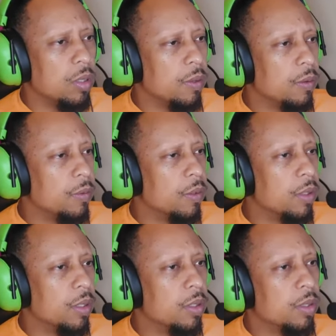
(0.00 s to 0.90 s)
for
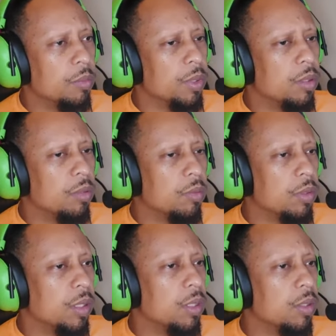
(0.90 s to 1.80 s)
this.
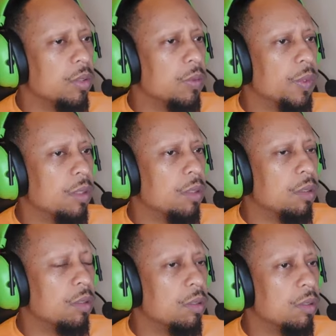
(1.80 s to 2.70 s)
Get this over
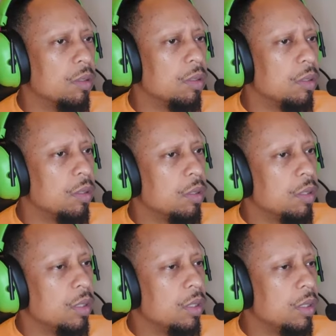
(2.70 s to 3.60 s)
here.
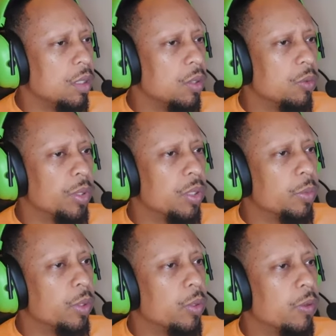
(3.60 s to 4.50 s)
This one pissed
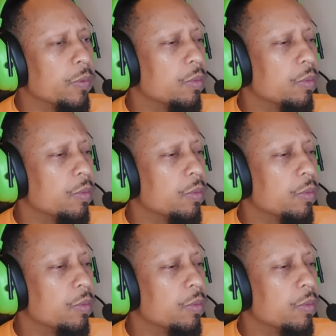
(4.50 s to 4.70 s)
me off.